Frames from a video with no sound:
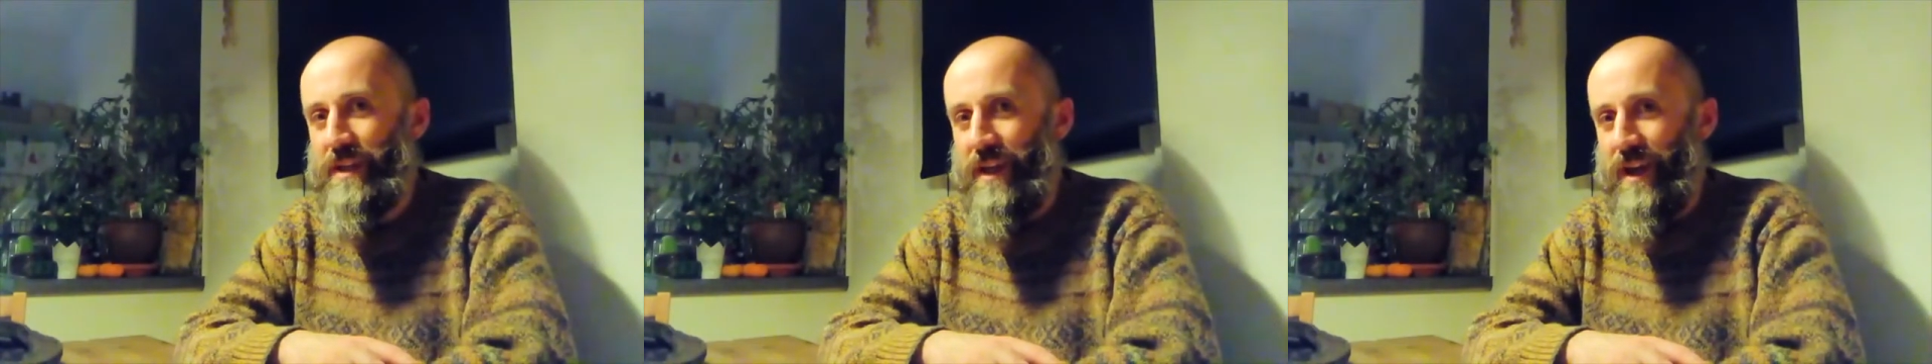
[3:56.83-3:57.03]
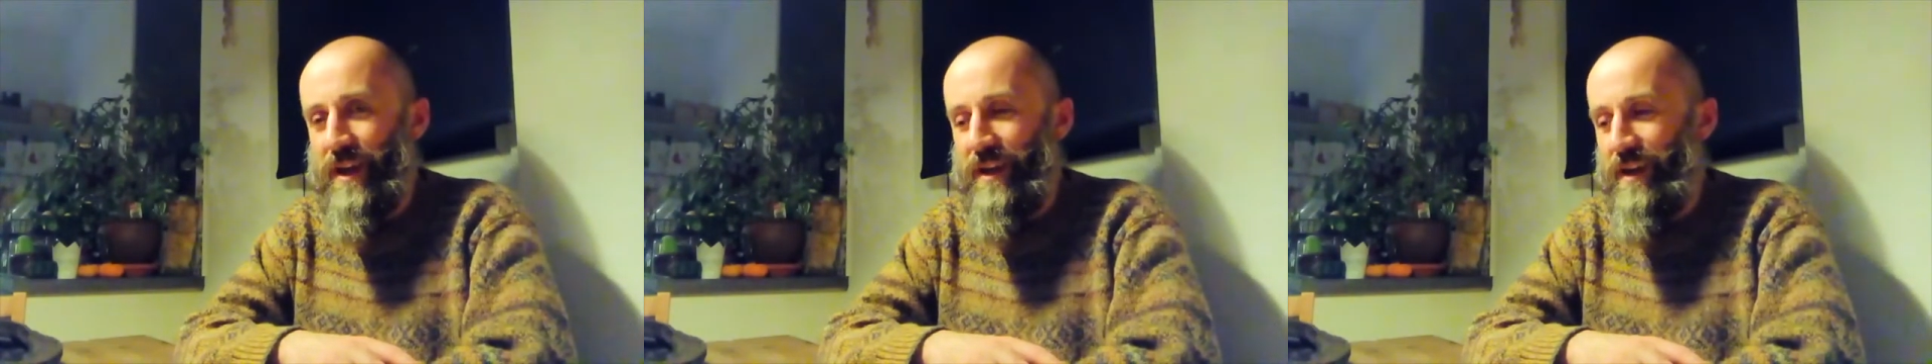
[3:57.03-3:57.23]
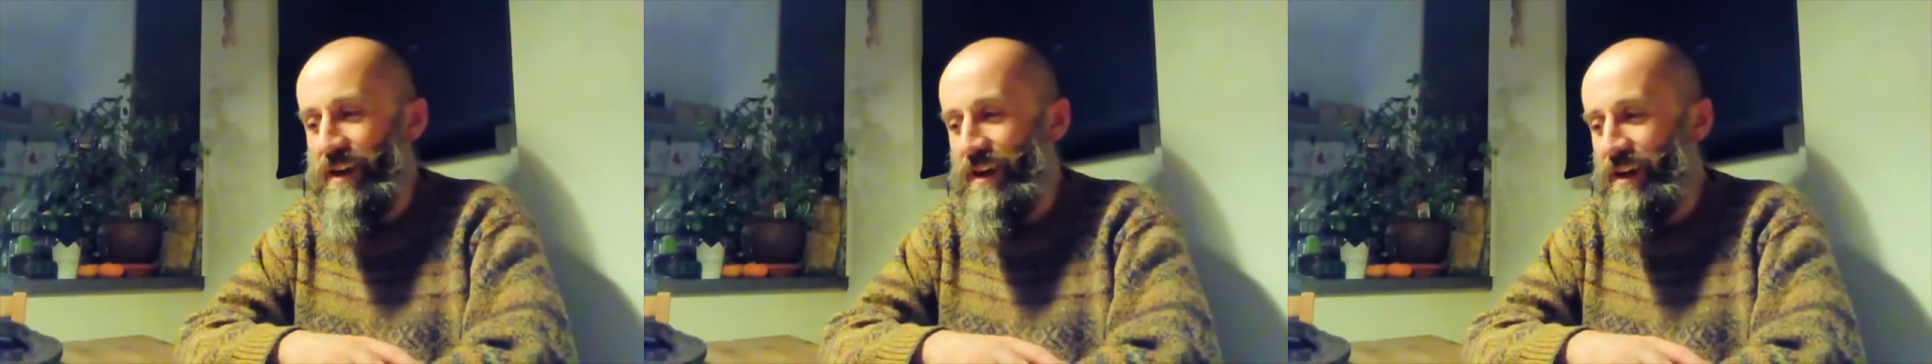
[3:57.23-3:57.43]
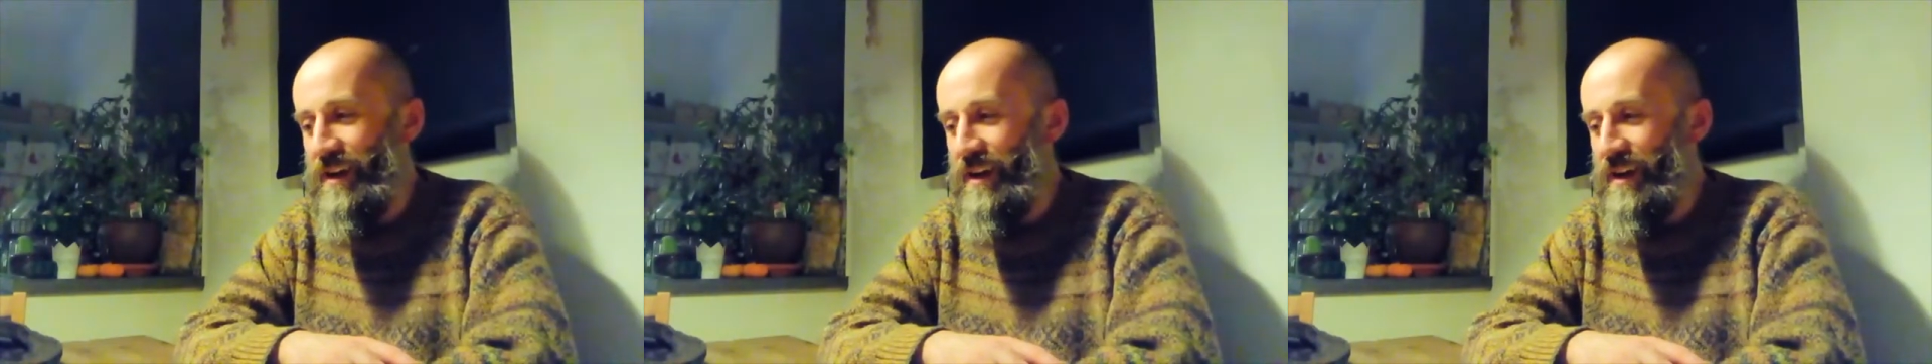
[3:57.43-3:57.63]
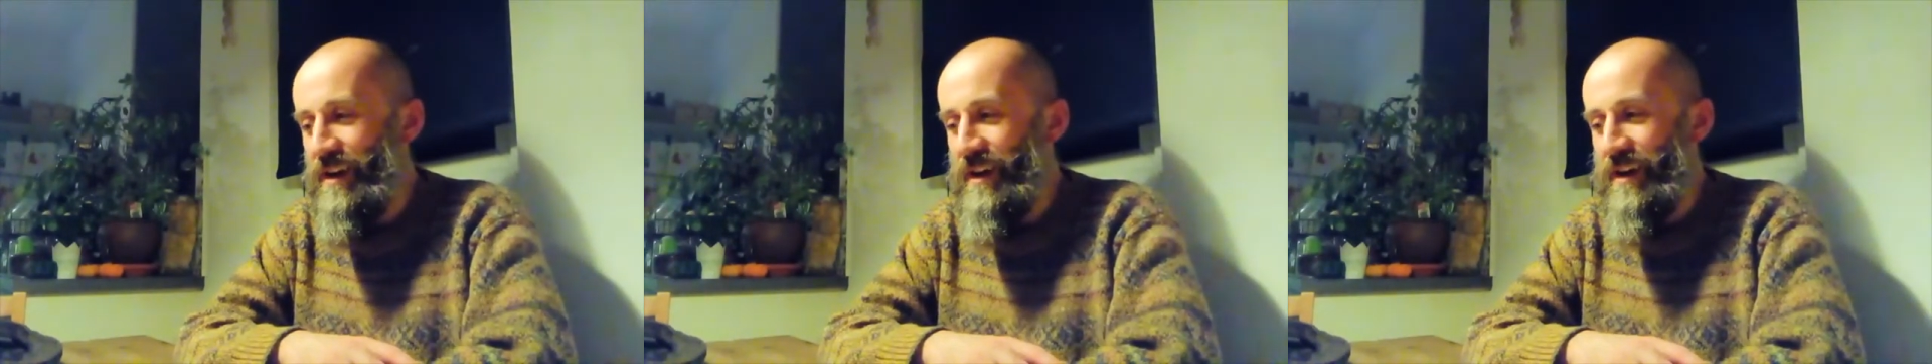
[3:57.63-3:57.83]
I
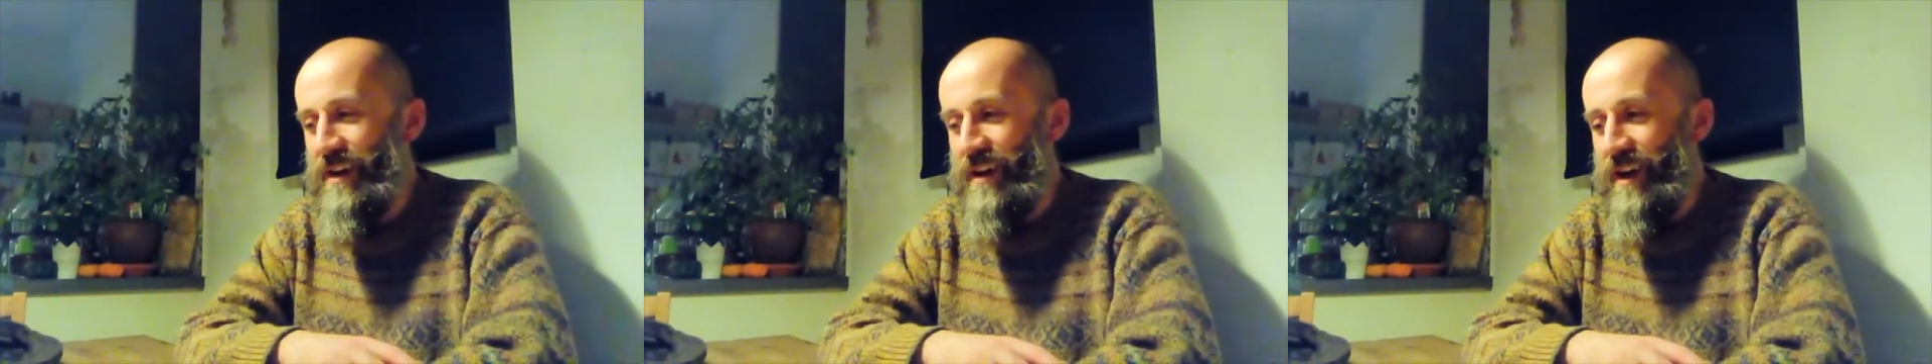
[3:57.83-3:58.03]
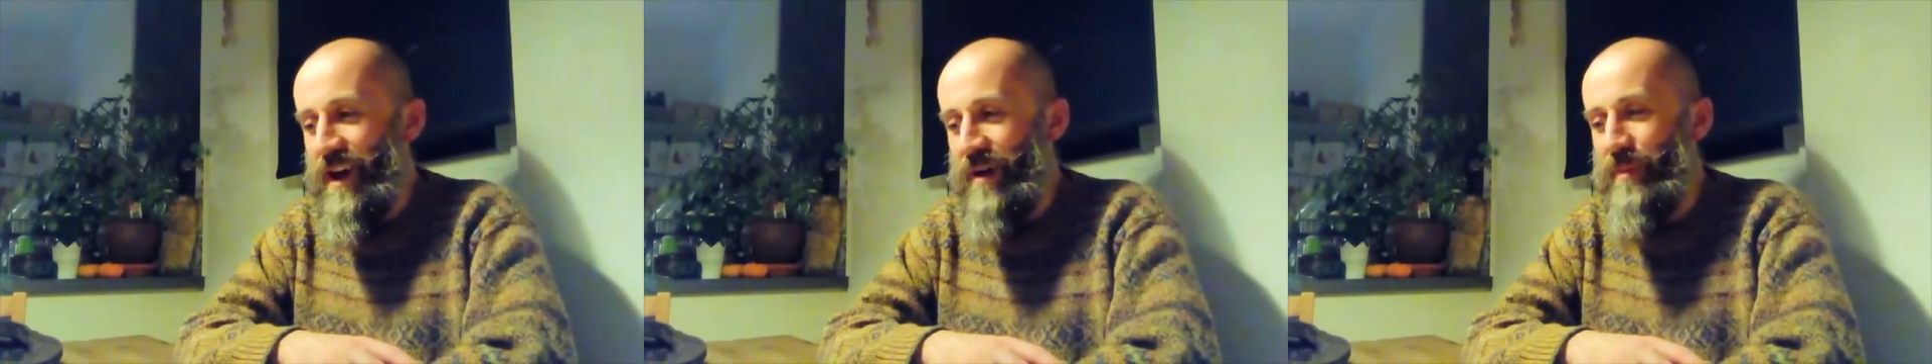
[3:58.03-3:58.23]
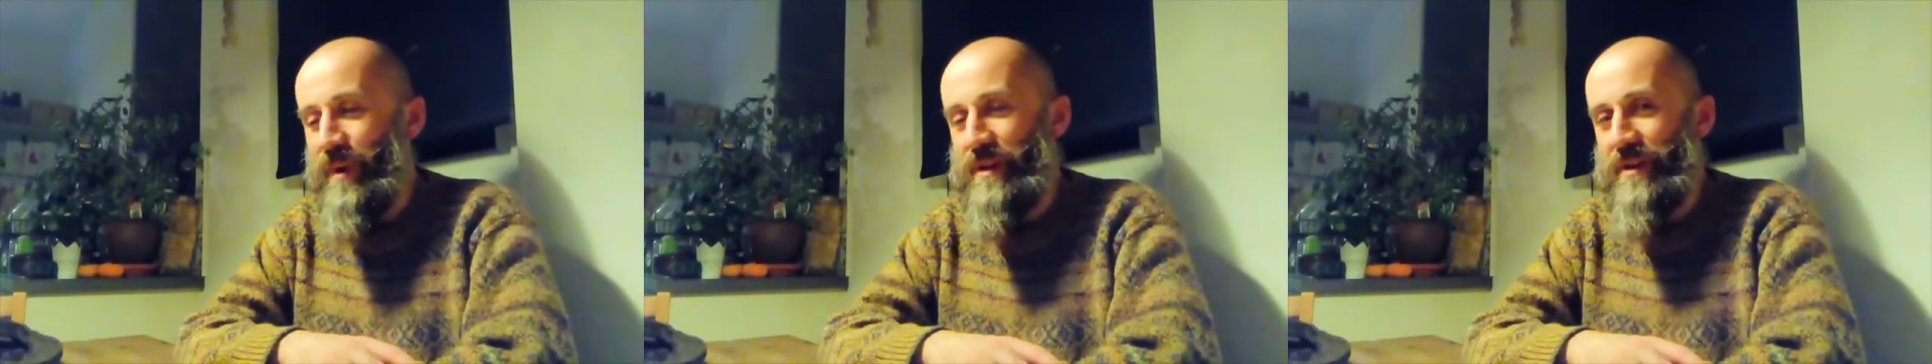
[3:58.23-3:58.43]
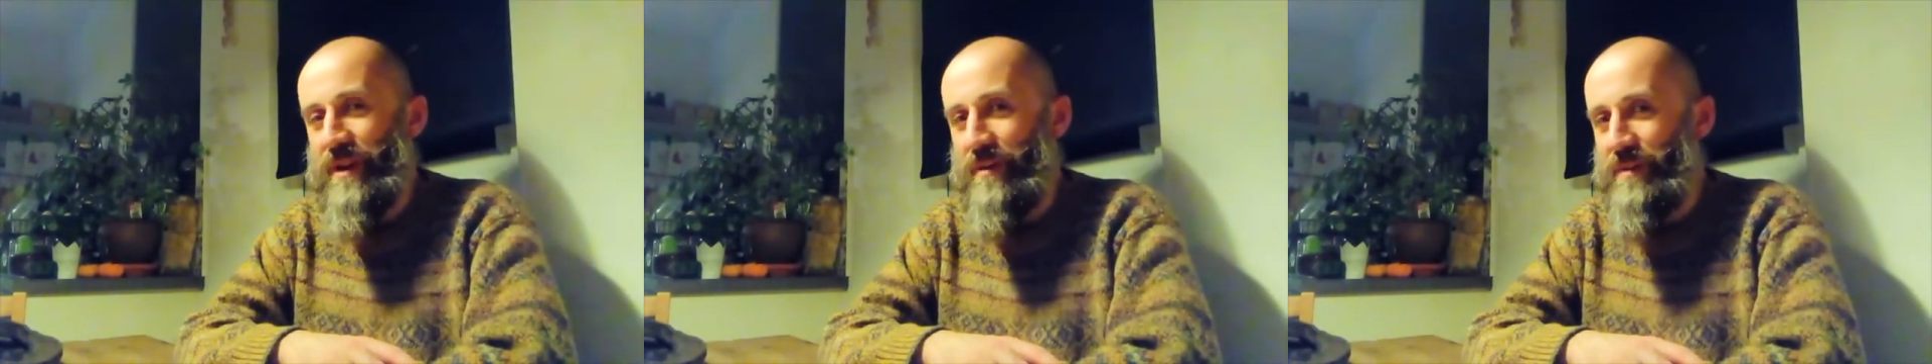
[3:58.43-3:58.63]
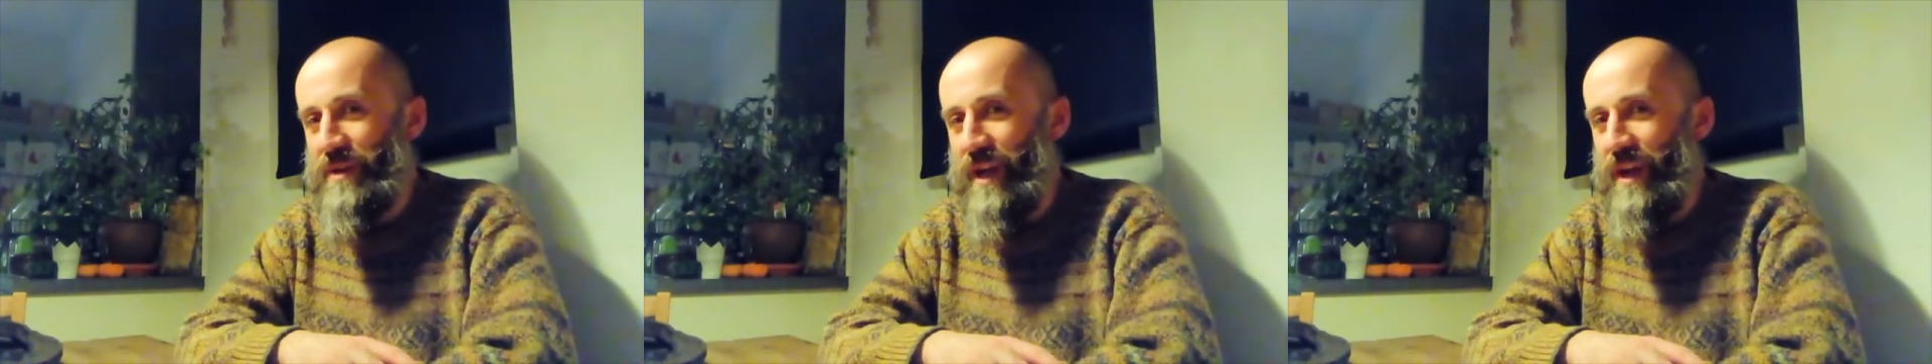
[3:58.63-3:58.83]
button
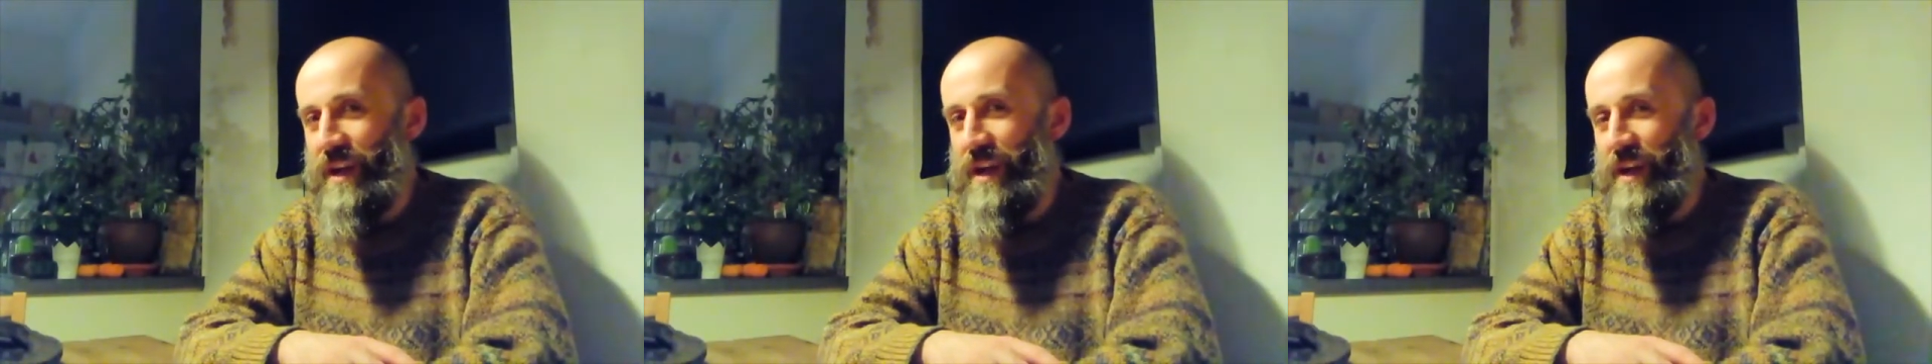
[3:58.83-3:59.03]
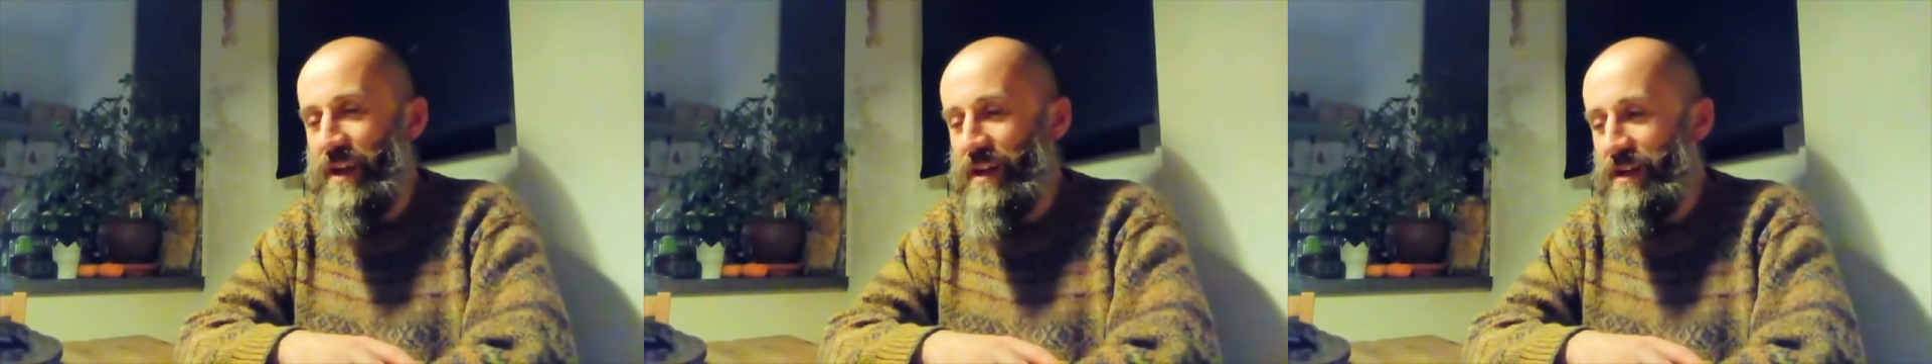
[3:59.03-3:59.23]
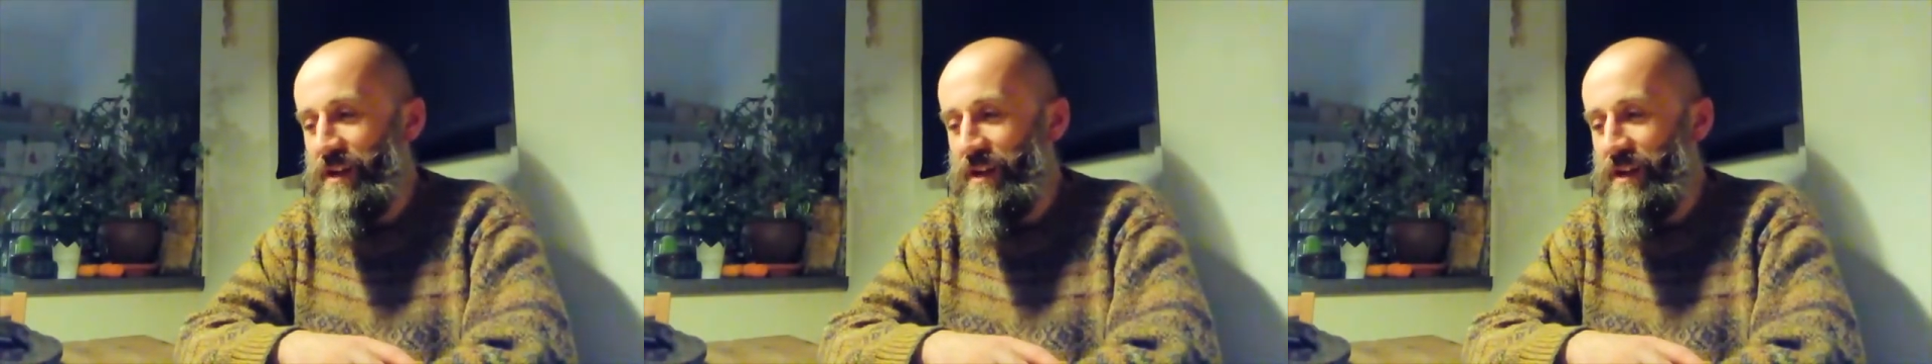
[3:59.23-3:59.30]
up tightly.